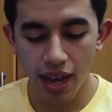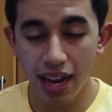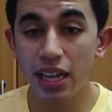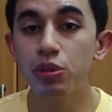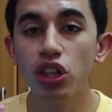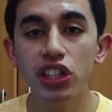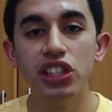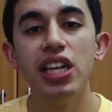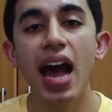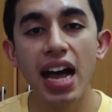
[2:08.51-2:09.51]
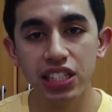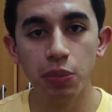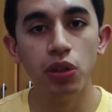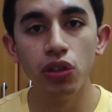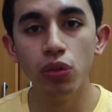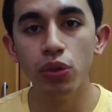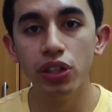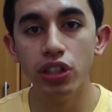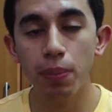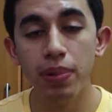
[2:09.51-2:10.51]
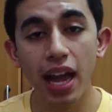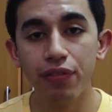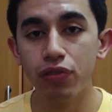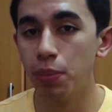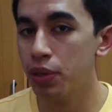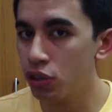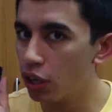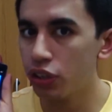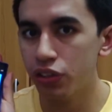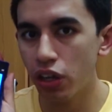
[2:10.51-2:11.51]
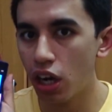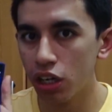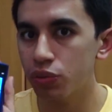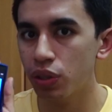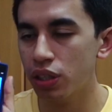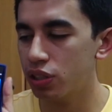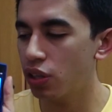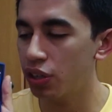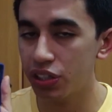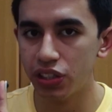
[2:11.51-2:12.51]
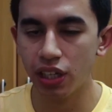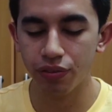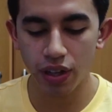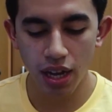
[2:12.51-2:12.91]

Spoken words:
and I'm sure this has something to do with the platform and not on the hardware on itself.